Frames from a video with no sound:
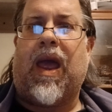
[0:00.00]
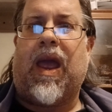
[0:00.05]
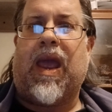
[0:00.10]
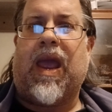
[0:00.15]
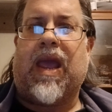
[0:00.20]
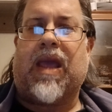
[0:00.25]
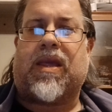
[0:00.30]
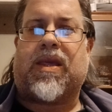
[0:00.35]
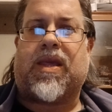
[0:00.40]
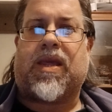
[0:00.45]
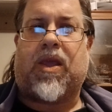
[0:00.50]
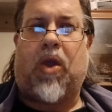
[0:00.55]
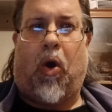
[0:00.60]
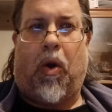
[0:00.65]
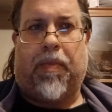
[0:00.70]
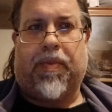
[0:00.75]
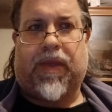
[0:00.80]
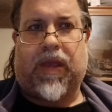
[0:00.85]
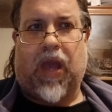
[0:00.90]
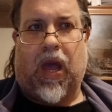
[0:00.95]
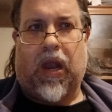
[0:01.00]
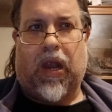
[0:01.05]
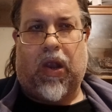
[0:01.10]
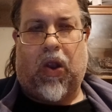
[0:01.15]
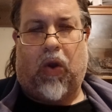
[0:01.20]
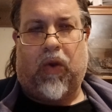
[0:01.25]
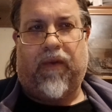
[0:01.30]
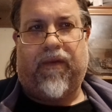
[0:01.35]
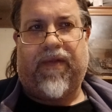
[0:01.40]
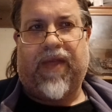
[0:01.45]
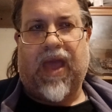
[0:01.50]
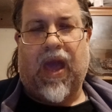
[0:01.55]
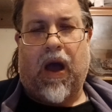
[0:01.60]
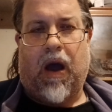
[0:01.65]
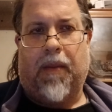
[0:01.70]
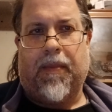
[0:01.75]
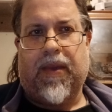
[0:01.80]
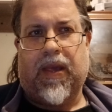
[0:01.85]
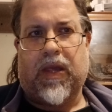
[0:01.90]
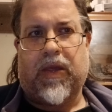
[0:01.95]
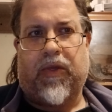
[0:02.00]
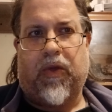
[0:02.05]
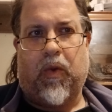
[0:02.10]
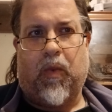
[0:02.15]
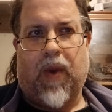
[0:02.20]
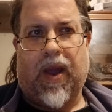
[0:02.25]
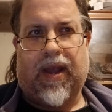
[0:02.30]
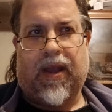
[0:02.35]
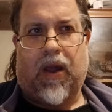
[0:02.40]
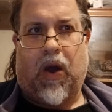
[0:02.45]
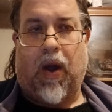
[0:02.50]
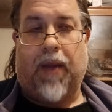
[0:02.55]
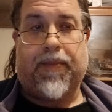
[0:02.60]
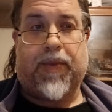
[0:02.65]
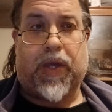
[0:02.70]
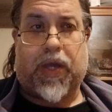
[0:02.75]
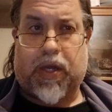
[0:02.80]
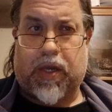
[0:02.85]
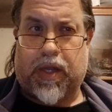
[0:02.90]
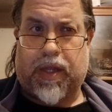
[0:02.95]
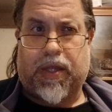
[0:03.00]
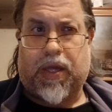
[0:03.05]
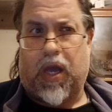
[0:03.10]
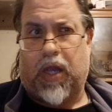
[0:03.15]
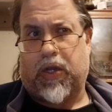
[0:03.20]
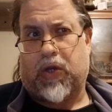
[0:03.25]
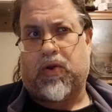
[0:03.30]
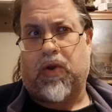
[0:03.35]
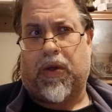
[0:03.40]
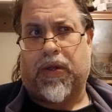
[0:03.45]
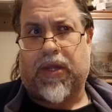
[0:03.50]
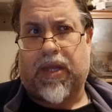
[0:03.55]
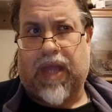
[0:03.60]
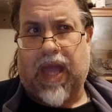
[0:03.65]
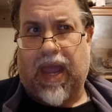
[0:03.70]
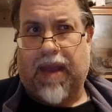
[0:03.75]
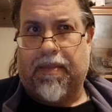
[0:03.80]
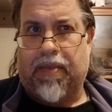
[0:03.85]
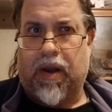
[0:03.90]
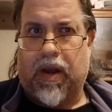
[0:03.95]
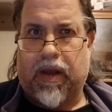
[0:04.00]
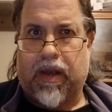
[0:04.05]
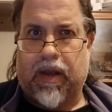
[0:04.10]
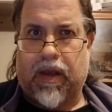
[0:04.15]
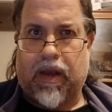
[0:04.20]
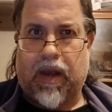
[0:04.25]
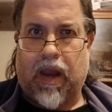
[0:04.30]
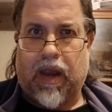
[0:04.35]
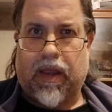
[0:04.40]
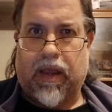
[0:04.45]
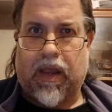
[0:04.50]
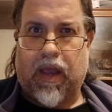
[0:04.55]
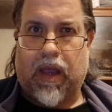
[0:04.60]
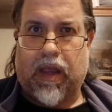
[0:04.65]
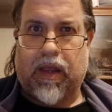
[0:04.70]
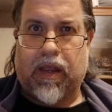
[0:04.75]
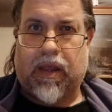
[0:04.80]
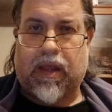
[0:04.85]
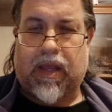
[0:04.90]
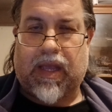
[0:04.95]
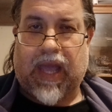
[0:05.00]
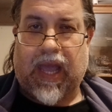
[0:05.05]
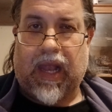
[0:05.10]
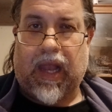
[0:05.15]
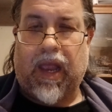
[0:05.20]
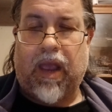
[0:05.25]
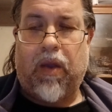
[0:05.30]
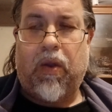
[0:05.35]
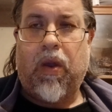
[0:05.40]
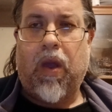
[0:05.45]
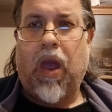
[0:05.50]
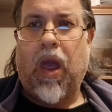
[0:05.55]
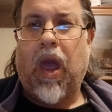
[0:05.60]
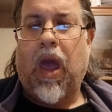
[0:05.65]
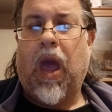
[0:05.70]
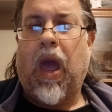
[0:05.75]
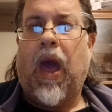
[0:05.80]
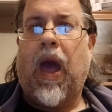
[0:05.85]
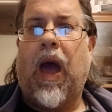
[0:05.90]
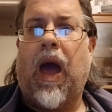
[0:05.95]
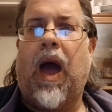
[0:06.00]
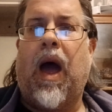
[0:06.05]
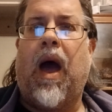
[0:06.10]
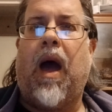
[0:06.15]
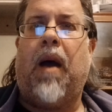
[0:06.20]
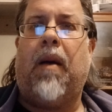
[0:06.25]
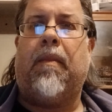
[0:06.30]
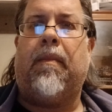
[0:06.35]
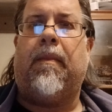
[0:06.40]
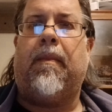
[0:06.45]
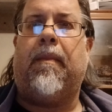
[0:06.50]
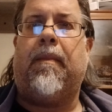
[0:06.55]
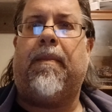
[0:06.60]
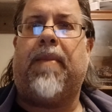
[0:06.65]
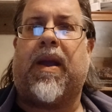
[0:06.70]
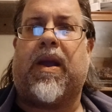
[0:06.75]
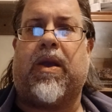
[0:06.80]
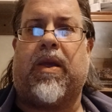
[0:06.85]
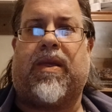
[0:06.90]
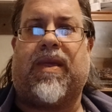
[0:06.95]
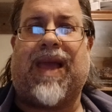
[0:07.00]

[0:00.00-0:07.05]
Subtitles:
It stopped a lot of the armies that went, I'm just going to surge across the table and kill you, because